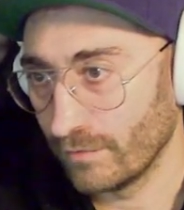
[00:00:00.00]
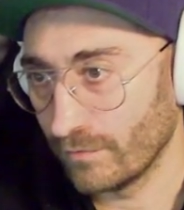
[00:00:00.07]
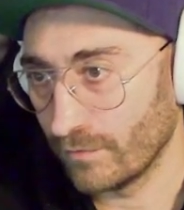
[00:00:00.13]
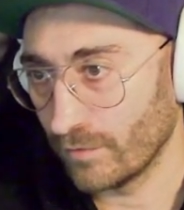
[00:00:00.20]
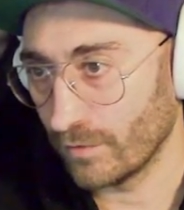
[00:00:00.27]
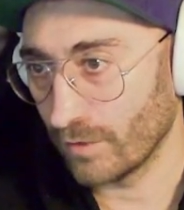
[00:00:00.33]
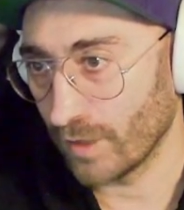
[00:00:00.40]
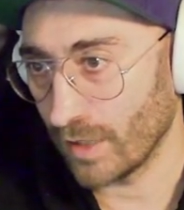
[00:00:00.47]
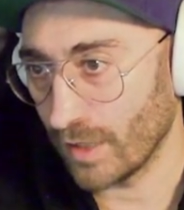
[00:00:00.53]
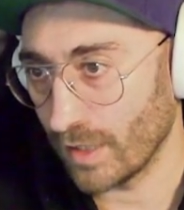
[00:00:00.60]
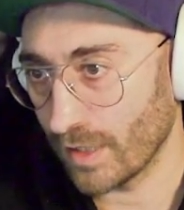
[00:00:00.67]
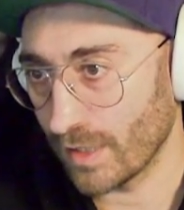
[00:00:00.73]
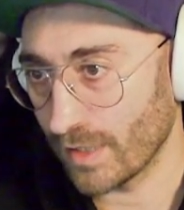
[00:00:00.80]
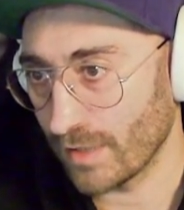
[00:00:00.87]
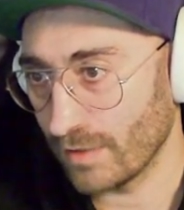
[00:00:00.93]
for
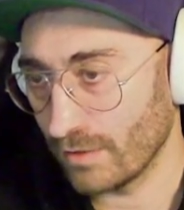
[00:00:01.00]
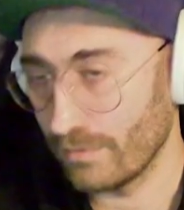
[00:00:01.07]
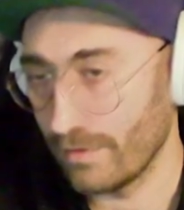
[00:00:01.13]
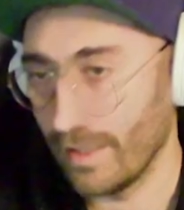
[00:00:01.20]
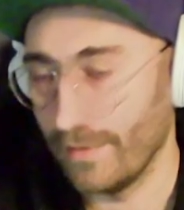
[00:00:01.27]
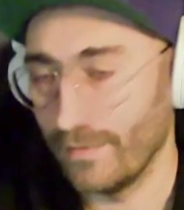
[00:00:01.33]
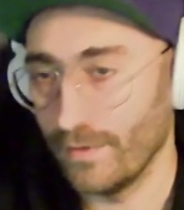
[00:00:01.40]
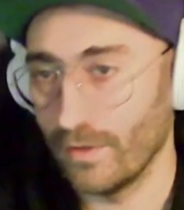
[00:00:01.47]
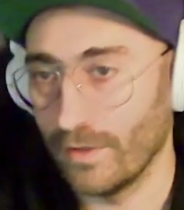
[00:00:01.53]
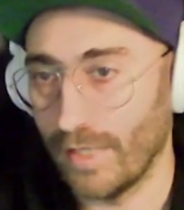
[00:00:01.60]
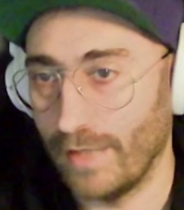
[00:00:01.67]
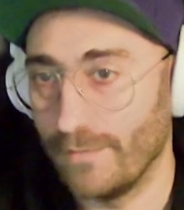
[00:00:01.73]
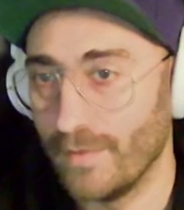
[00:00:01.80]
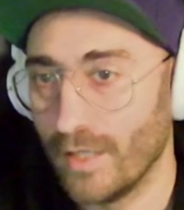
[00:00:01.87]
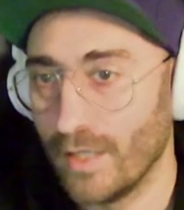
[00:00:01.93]
us. All right,
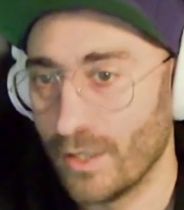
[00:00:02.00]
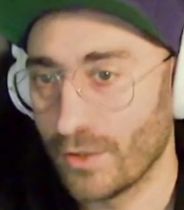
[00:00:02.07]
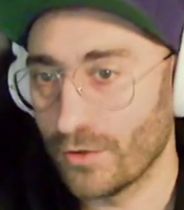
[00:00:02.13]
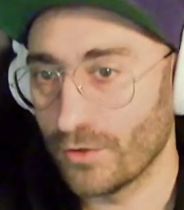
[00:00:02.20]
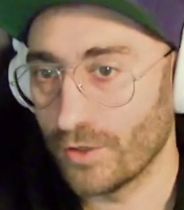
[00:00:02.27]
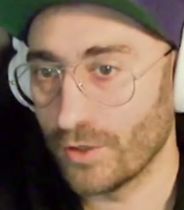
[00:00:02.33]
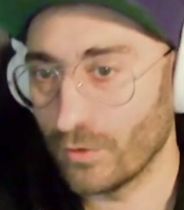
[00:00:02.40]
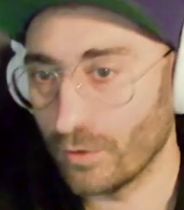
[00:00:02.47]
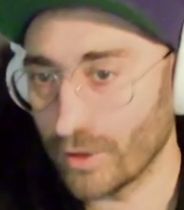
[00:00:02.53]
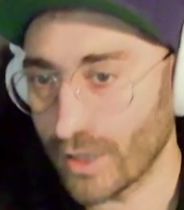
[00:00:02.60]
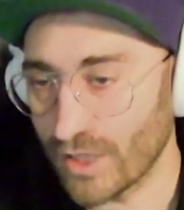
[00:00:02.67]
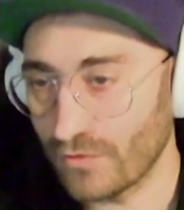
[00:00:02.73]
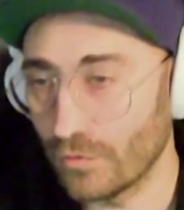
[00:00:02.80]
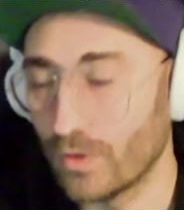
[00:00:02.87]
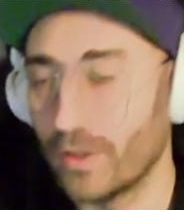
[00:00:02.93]
okay. So the code
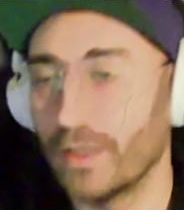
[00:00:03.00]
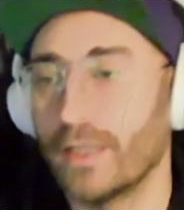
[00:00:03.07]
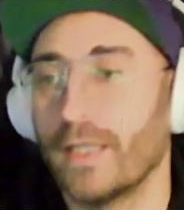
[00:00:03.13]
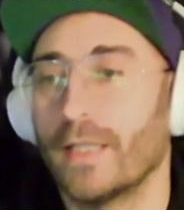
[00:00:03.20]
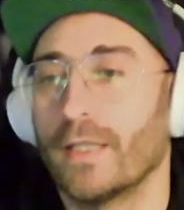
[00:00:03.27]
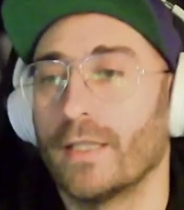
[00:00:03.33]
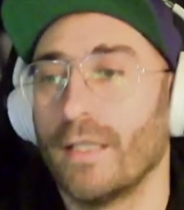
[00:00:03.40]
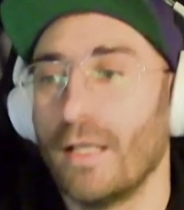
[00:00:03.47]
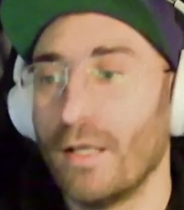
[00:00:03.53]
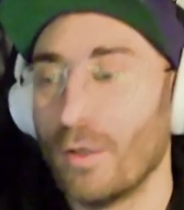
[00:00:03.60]
is working.